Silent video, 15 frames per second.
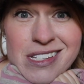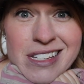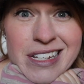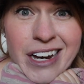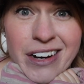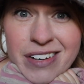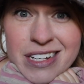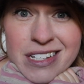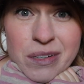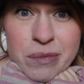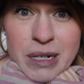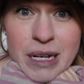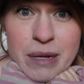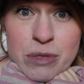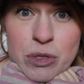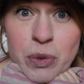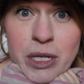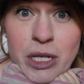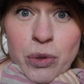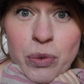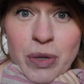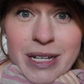scary sometimes
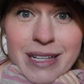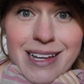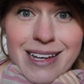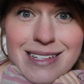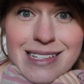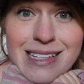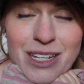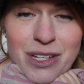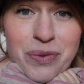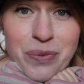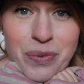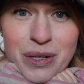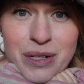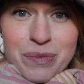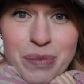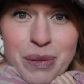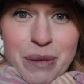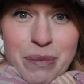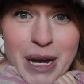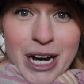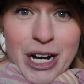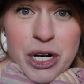when you realize realize that you weren't
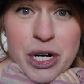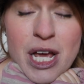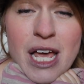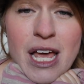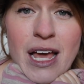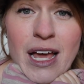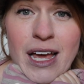prepared